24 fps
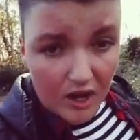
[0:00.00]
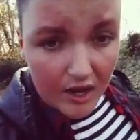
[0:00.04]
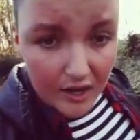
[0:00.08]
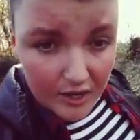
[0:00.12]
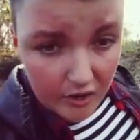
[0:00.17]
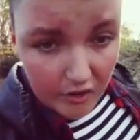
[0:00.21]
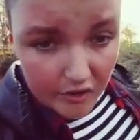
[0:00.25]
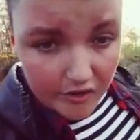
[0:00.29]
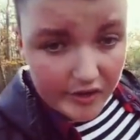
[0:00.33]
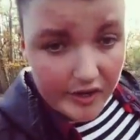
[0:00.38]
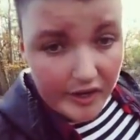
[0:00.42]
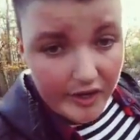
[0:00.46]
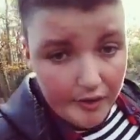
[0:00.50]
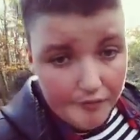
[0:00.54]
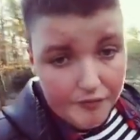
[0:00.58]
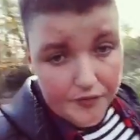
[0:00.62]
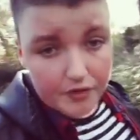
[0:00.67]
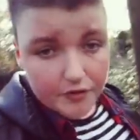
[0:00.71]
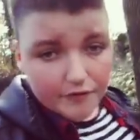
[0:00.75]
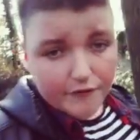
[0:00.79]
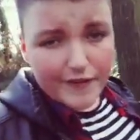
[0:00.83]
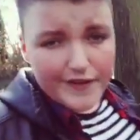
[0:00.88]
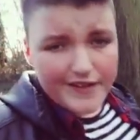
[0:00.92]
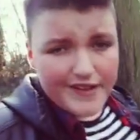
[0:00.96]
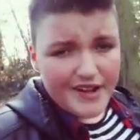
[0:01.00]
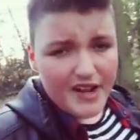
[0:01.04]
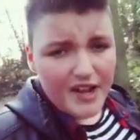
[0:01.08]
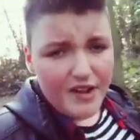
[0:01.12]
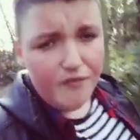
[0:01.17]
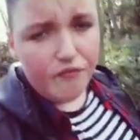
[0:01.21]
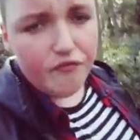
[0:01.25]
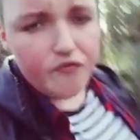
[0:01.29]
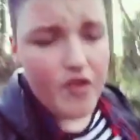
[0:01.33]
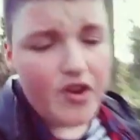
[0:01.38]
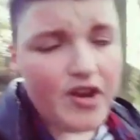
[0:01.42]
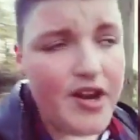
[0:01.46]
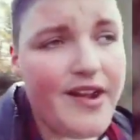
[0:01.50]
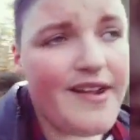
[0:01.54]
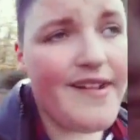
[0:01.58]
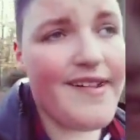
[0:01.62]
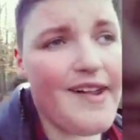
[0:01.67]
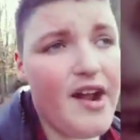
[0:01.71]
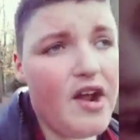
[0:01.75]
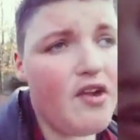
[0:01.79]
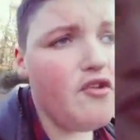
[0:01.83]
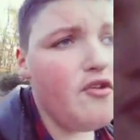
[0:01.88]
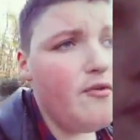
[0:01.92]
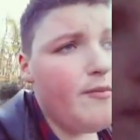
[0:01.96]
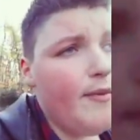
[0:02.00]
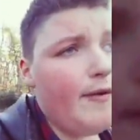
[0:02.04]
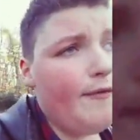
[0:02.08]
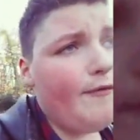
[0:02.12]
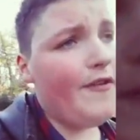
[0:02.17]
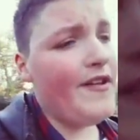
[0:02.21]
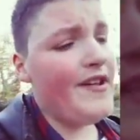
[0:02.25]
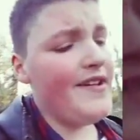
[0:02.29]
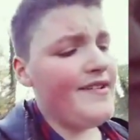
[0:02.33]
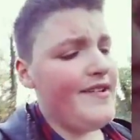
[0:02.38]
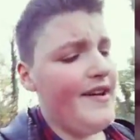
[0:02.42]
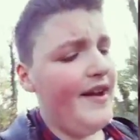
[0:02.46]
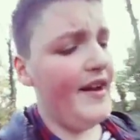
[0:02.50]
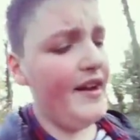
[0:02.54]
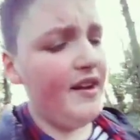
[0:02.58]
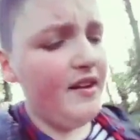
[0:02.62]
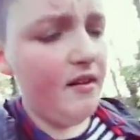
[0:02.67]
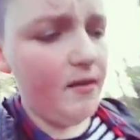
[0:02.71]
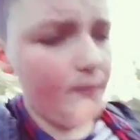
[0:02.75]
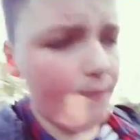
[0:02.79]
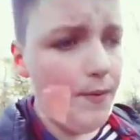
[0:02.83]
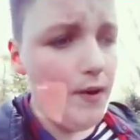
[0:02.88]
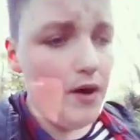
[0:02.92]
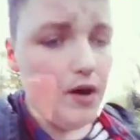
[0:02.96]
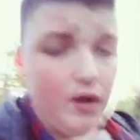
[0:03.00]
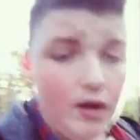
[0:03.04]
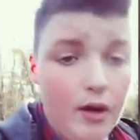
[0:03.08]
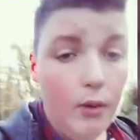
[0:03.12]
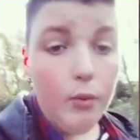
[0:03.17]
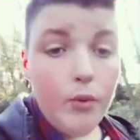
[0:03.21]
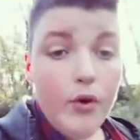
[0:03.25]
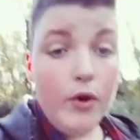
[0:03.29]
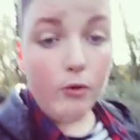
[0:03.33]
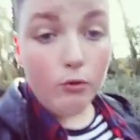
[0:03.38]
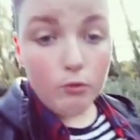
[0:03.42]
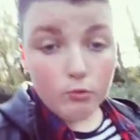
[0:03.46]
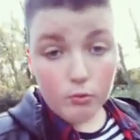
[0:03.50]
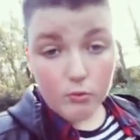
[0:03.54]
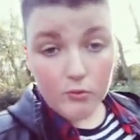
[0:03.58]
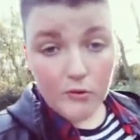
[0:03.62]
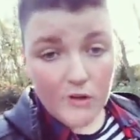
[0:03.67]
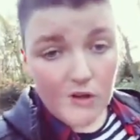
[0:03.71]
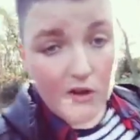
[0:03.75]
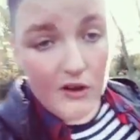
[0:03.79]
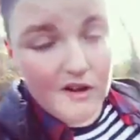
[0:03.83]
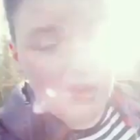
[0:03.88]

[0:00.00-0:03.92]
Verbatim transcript: I look after fish. I haven't really shown you my fish tanks, but I will